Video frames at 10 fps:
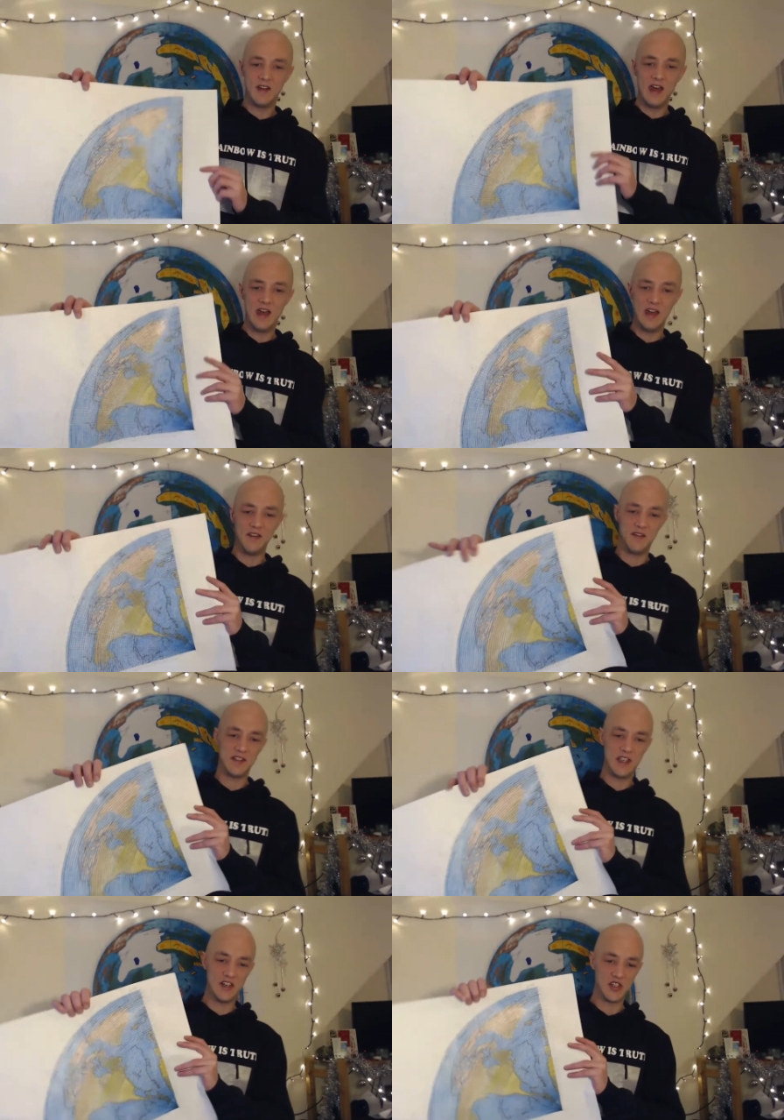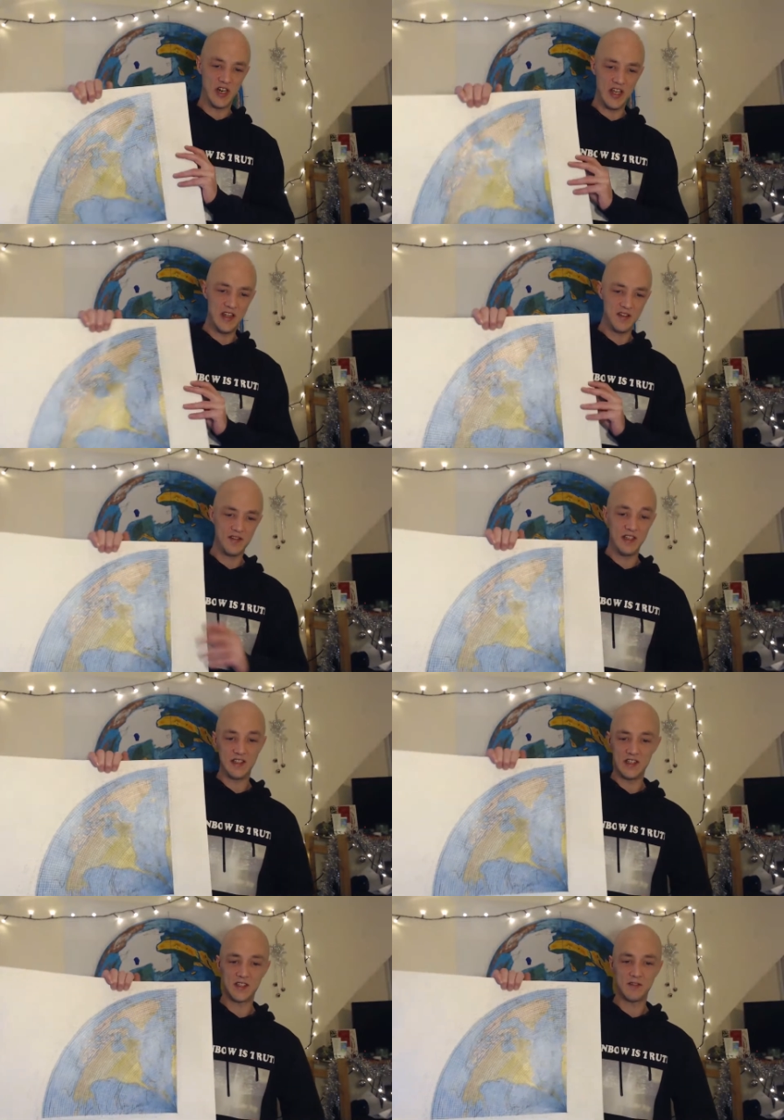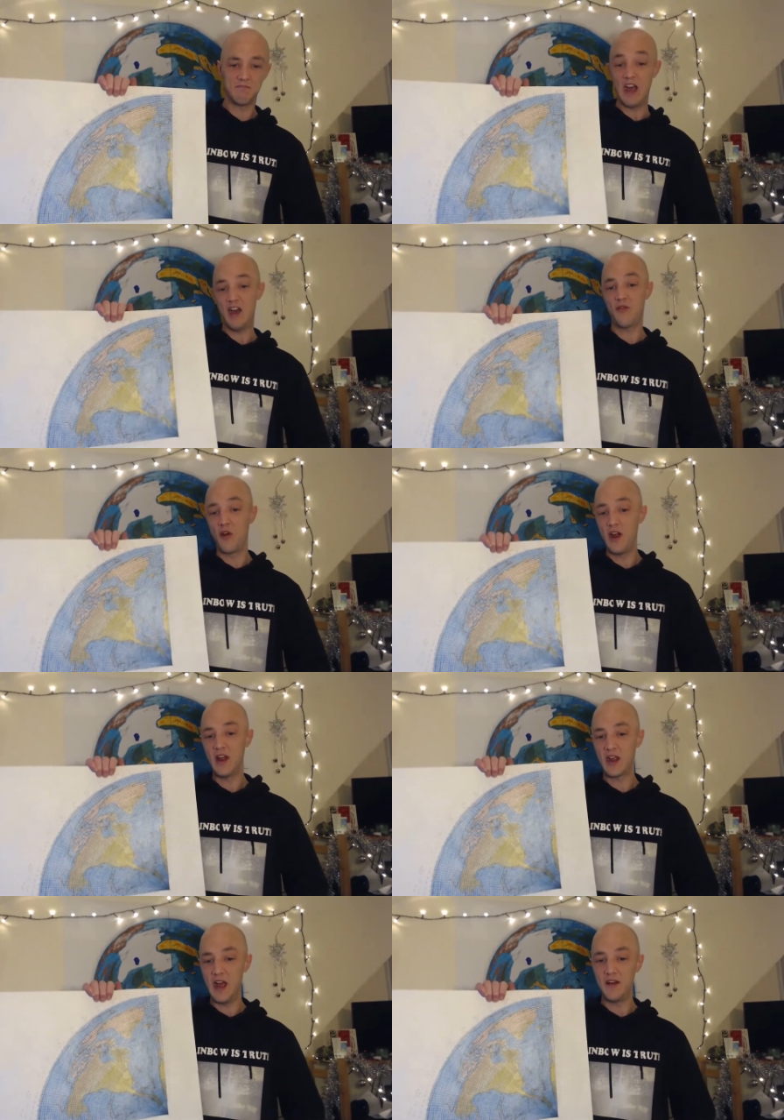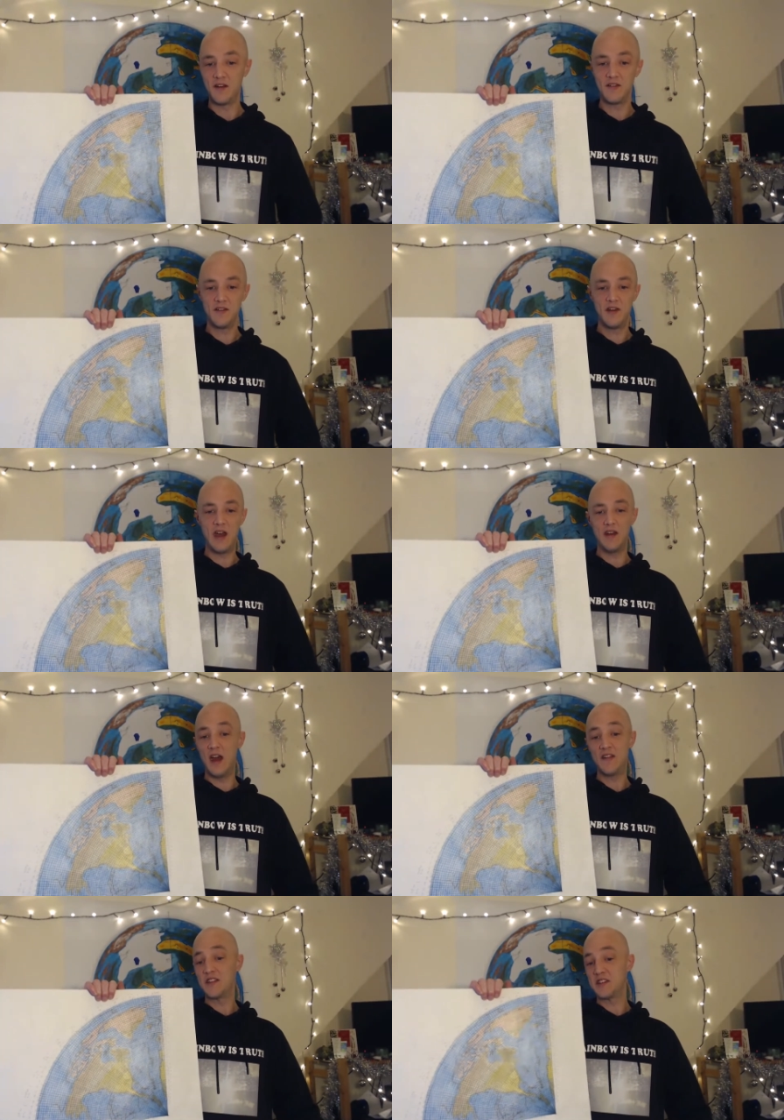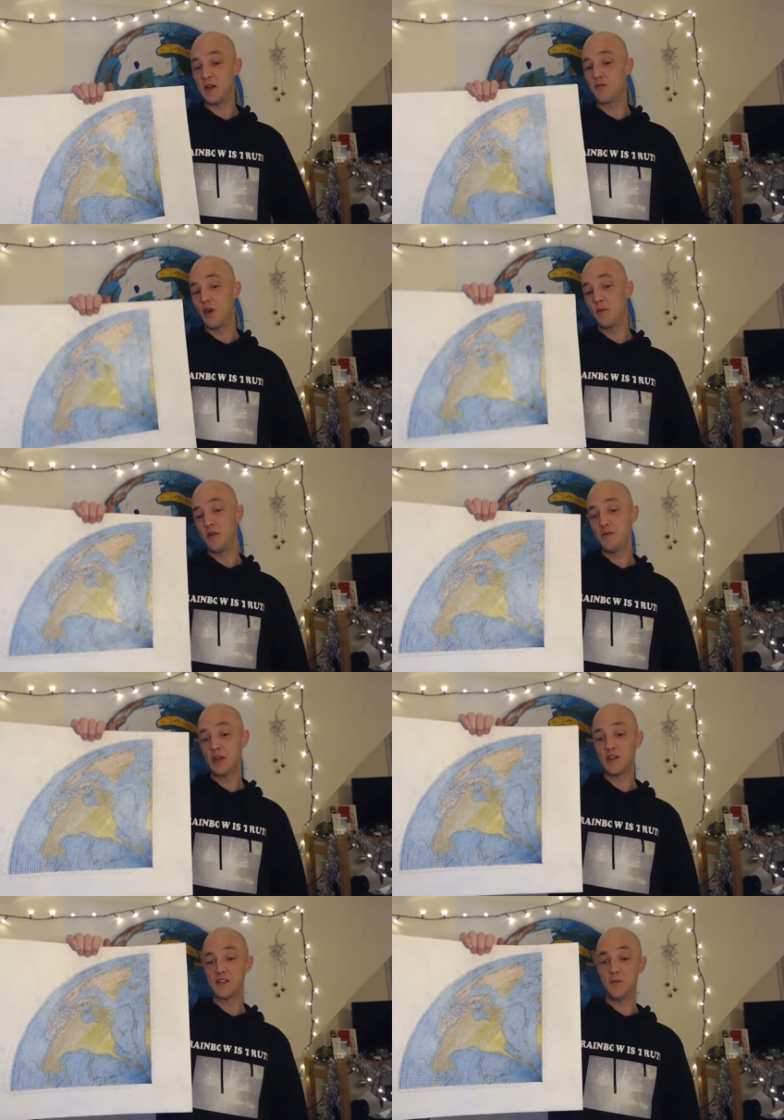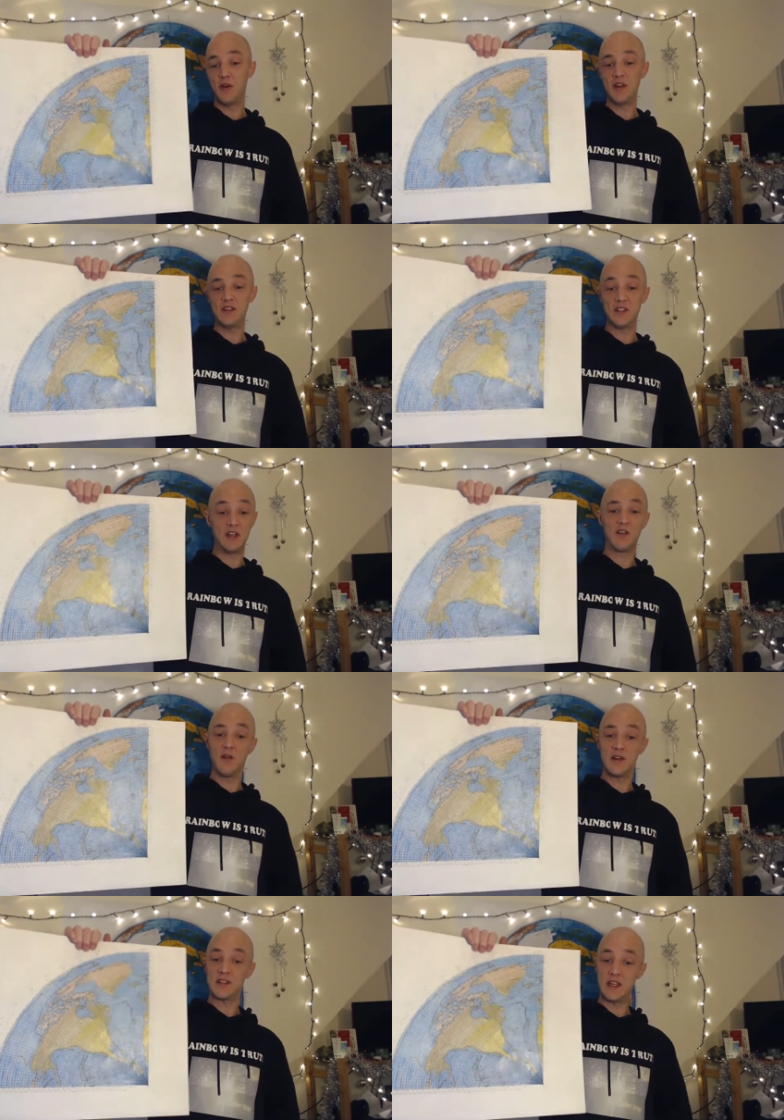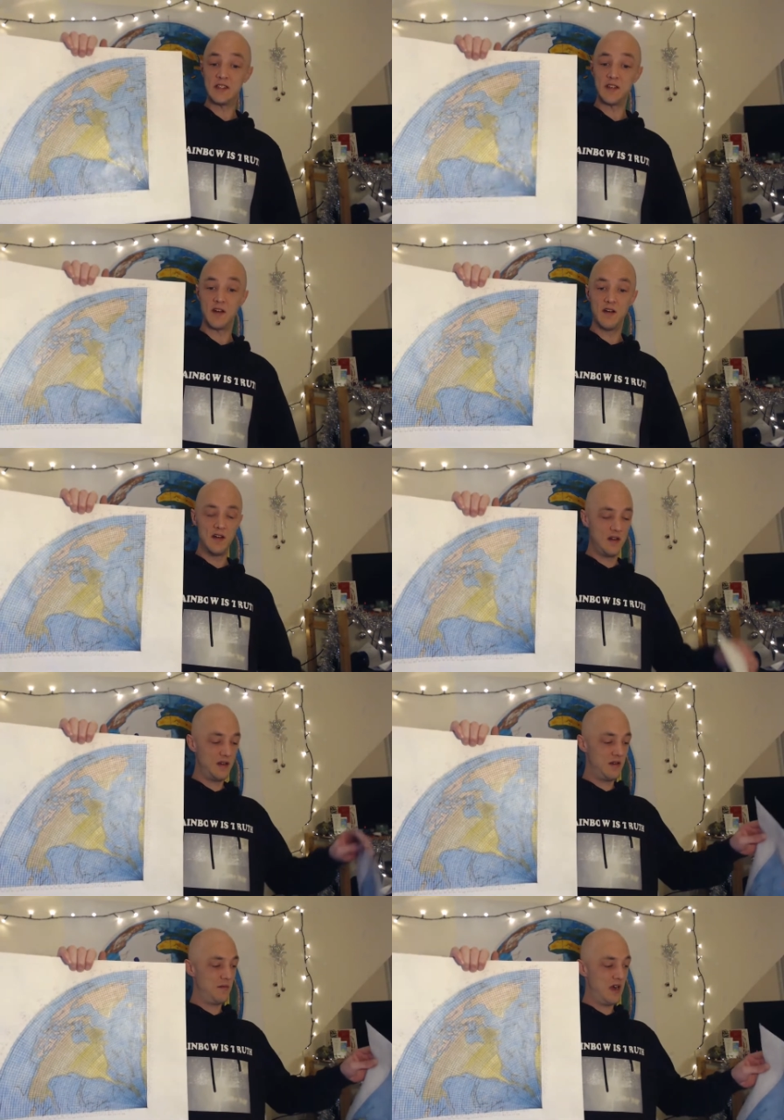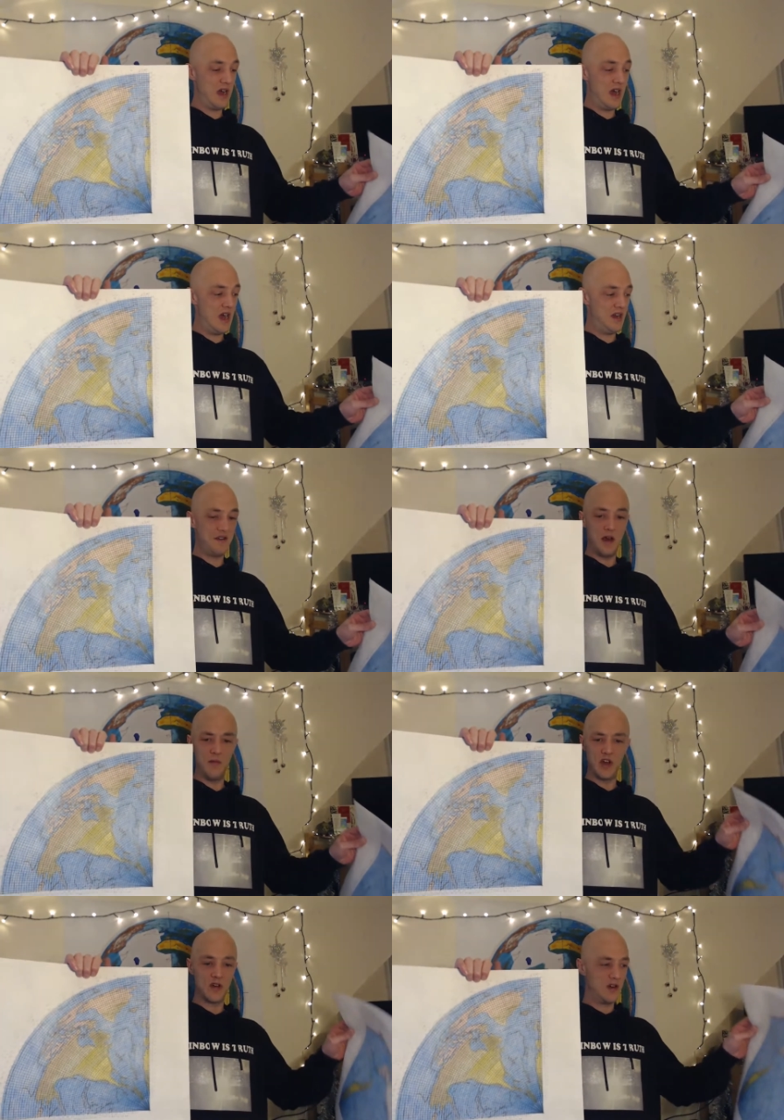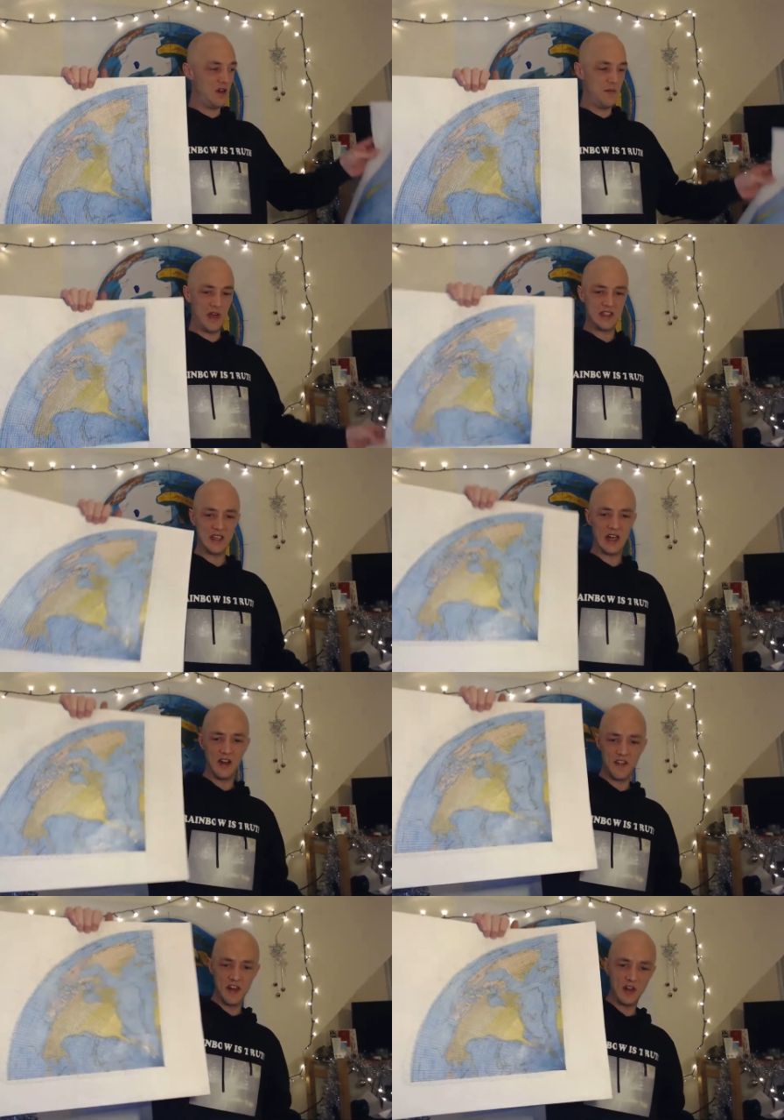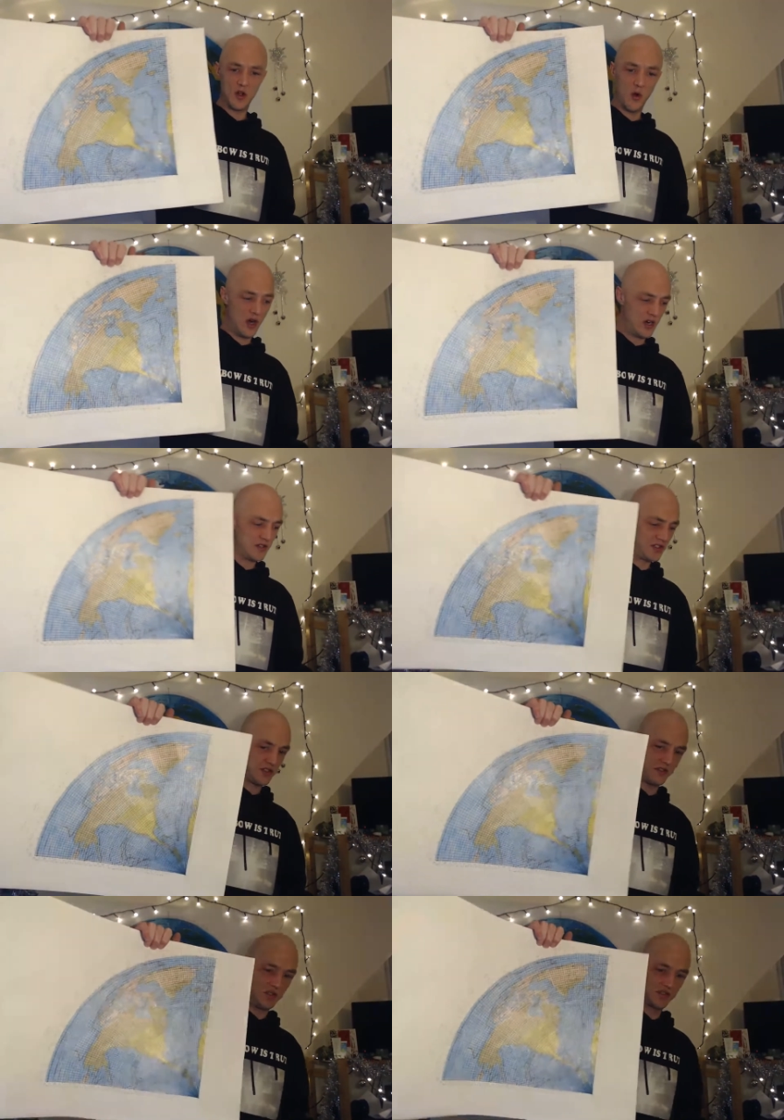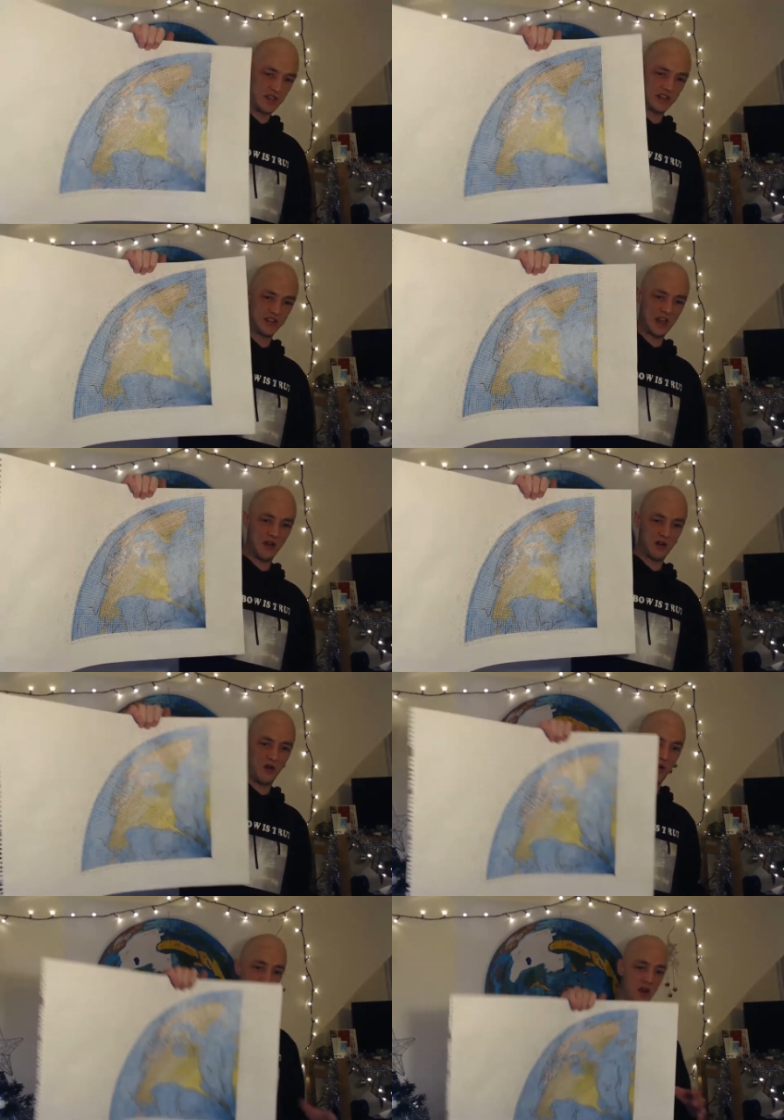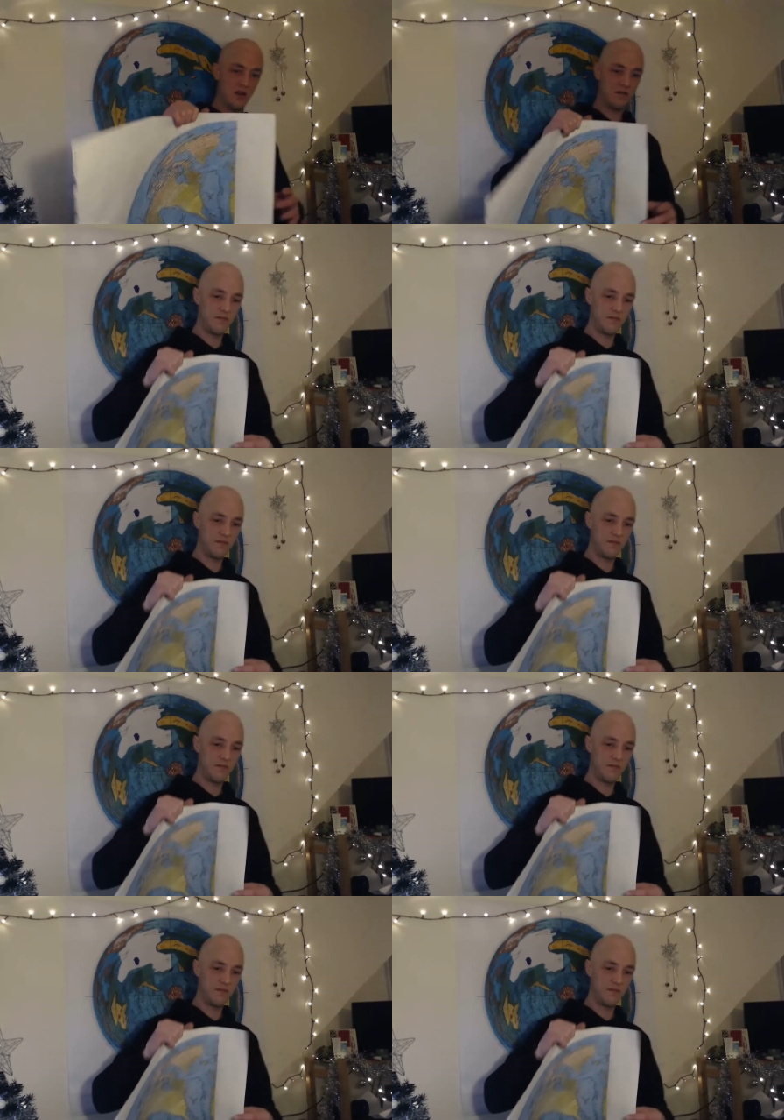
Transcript: And essentially, this is half right again. And I had the same problem because I put it 0 at the center. And I'm not, basically I did it in quarters. So there's that quarter.